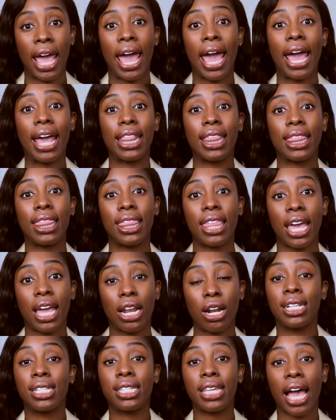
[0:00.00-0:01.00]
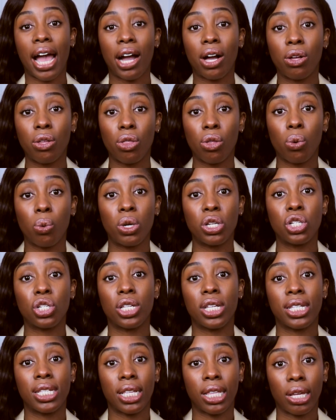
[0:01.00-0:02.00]
and then tackle the wish
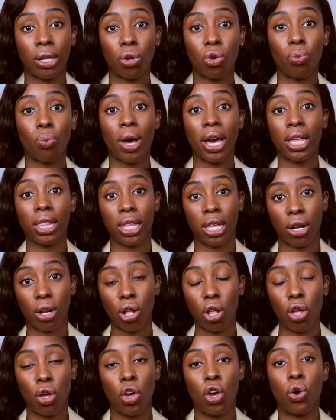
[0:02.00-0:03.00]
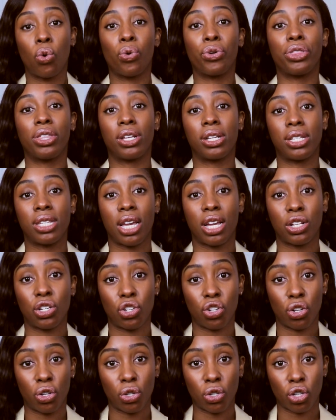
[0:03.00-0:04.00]
list little by little with
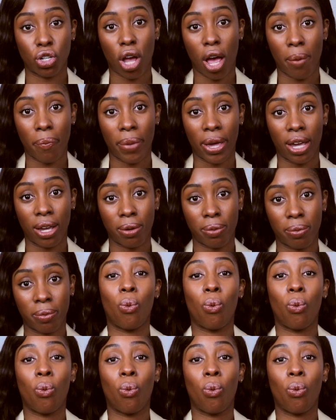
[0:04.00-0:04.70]
intentional shopping.